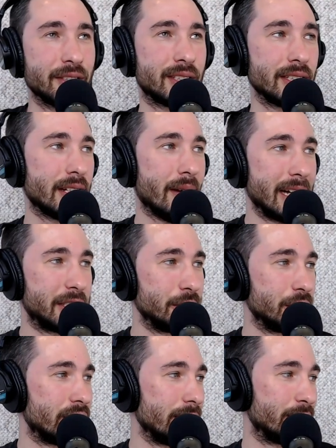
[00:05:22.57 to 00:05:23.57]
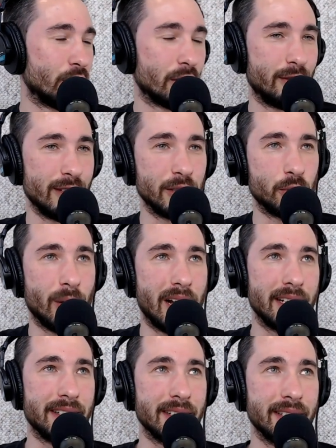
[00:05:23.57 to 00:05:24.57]
Because you know I shoot street photography
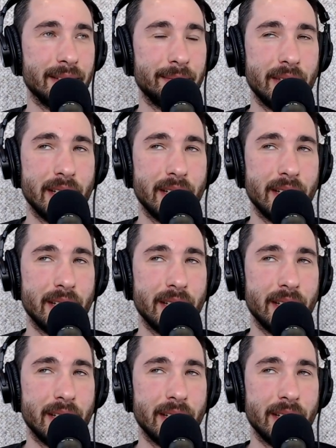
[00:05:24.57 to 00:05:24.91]
as well, and